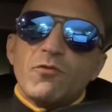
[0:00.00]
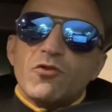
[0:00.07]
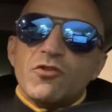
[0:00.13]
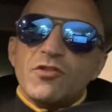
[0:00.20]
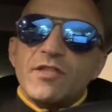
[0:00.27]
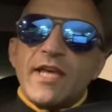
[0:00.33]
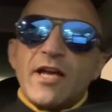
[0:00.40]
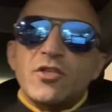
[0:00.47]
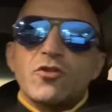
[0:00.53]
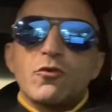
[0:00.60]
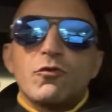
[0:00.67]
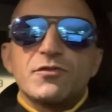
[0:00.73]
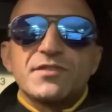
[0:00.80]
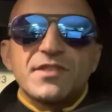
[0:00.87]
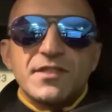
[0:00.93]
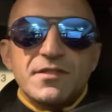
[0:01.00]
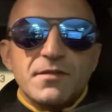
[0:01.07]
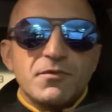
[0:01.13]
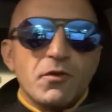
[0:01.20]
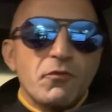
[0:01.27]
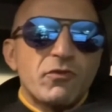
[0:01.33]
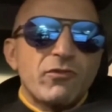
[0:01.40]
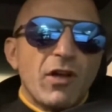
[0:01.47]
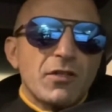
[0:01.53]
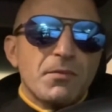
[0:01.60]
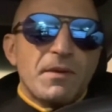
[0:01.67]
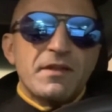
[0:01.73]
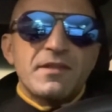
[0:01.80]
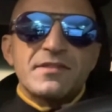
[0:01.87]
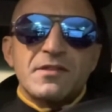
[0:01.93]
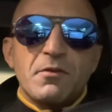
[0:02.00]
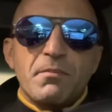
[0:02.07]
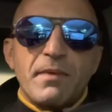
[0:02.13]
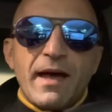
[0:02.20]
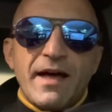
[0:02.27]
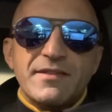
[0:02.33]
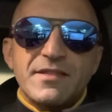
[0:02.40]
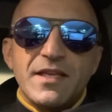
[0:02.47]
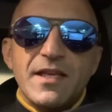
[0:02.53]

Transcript: transactional systems. So we've talked about this in the past,